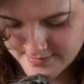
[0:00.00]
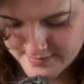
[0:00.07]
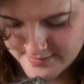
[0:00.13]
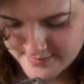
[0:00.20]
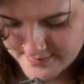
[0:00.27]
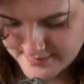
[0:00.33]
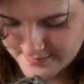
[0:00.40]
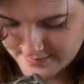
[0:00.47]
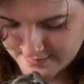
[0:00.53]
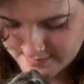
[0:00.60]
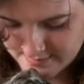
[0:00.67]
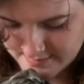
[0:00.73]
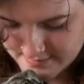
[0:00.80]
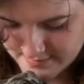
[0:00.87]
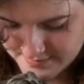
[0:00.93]

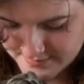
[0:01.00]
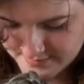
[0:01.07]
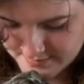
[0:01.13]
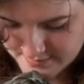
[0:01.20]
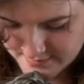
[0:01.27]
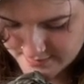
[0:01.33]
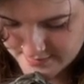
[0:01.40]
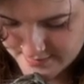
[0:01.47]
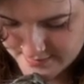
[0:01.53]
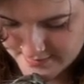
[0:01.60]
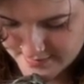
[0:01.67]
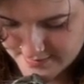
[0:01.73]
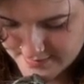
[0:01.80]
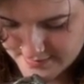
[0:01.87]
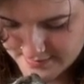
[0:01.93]

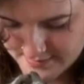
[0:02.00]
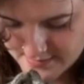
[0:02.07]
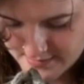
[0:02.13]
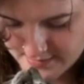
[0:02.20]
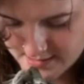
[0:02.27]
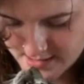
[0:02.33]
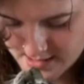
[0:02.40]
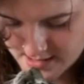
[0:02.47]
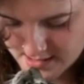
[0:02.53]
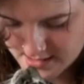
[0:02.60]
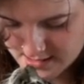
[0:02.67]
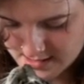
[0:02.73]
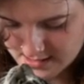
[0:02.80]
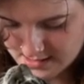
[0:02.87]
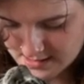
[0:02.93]

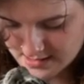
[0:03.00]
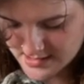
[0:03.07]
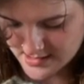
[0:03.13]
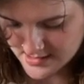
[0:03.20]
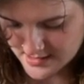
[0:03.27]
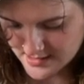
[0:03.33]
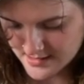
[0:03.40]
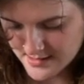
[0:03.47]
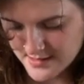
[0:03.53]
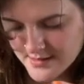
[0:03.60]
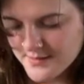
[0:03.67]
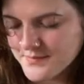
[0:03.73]
(no one is talking)